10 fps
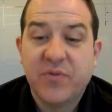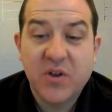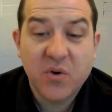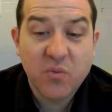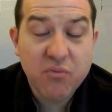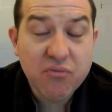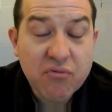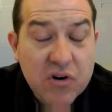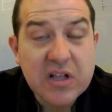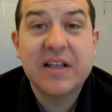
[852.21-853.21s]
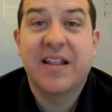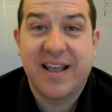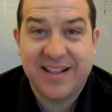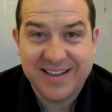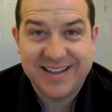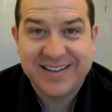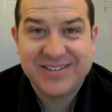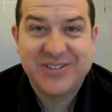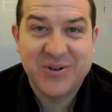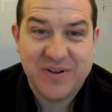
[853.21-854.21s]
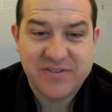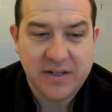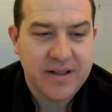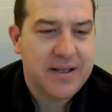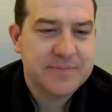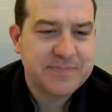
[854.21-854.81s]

you're really likely to have done that.